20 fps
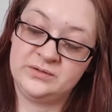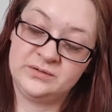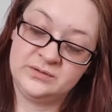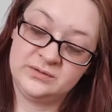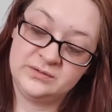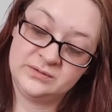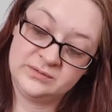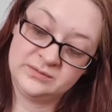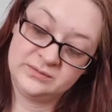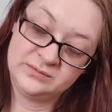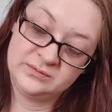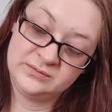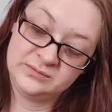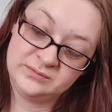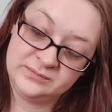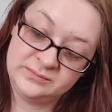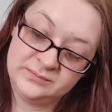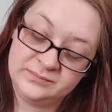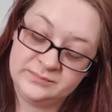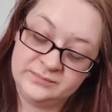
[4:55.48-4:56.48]

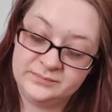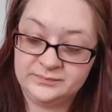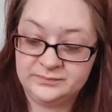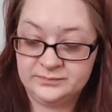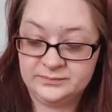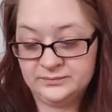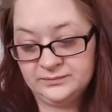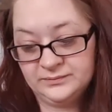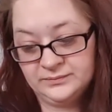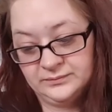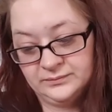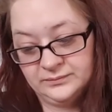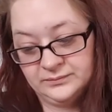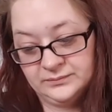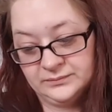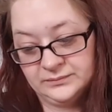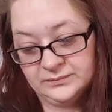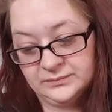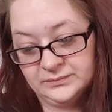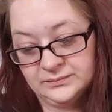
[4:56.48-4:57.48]

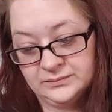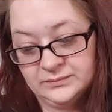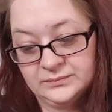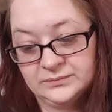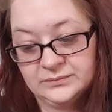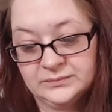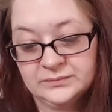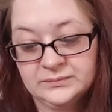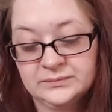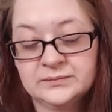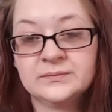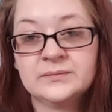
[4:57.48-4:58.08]
Nothing is said.